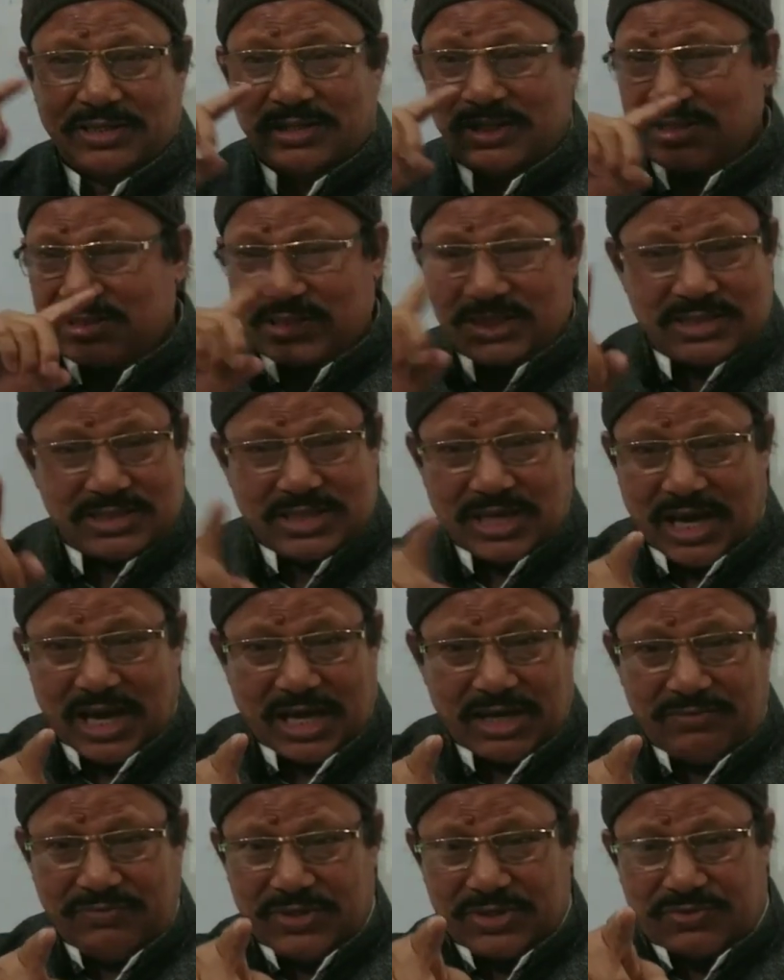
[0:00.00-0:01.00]
This is the
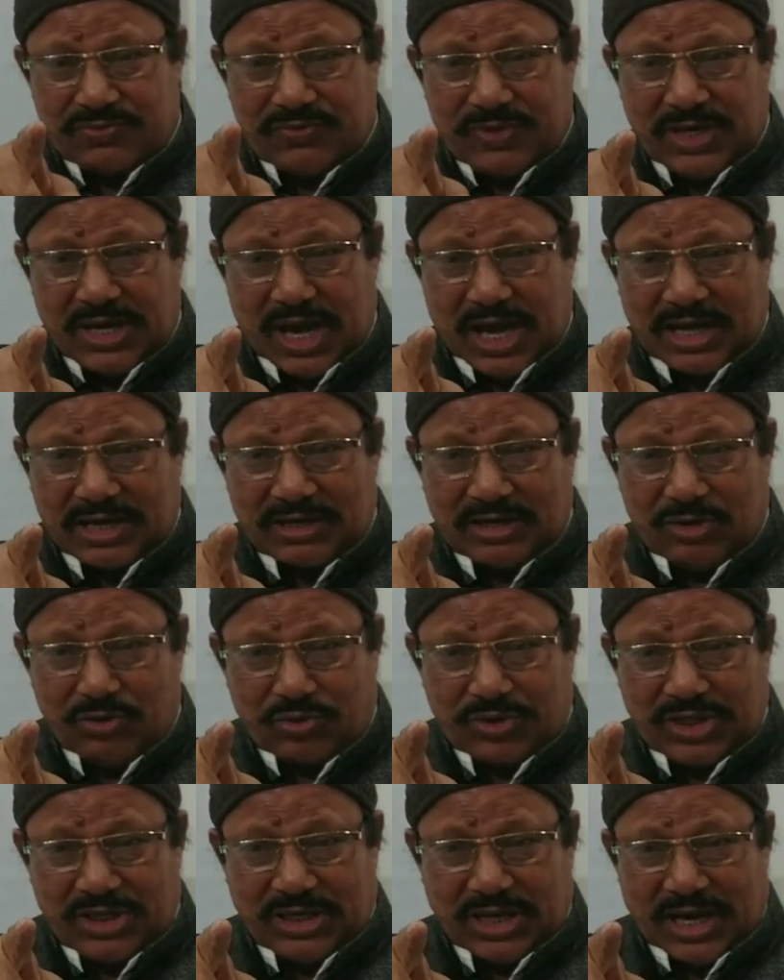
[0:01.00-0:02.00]
eye which we are
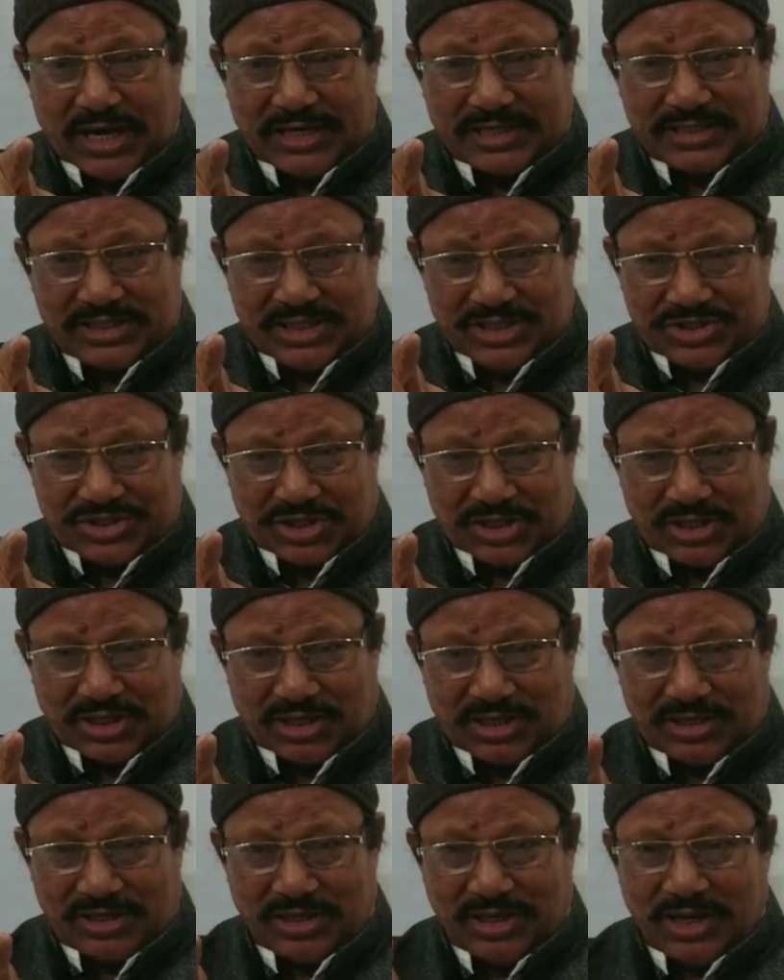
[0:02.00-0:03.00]
looking at each
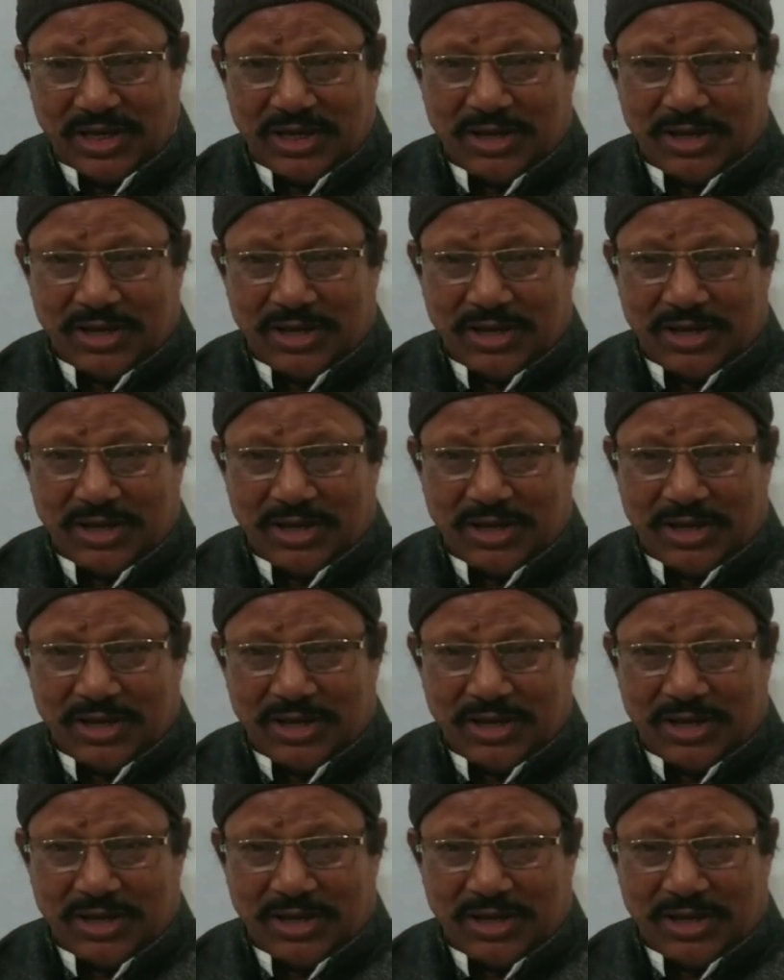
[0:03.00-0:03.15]
other.